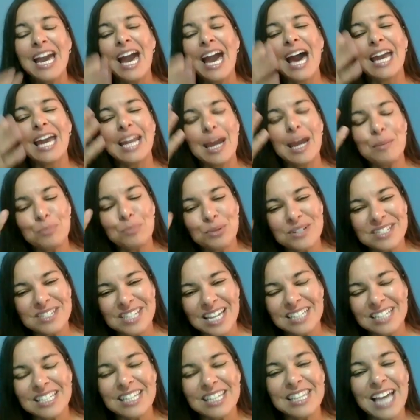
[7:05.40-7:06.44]
and I
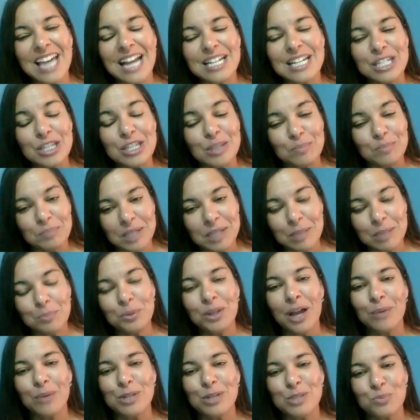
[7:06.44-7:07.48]
presented that to the people
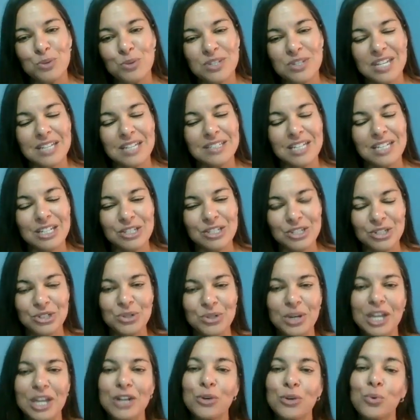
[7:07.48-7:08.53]
I was presenting to
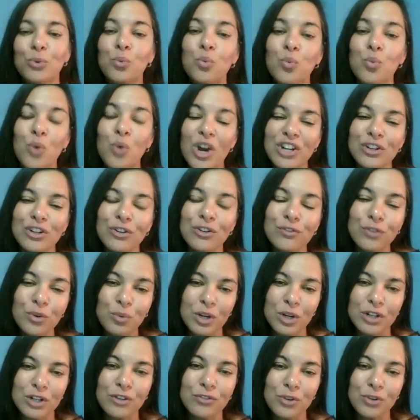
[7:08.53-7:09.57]
in a wonderful,
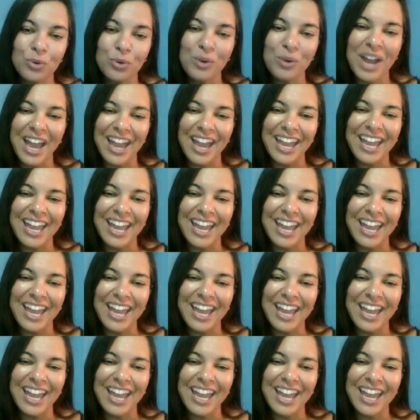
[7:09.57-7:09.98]
wonderful way.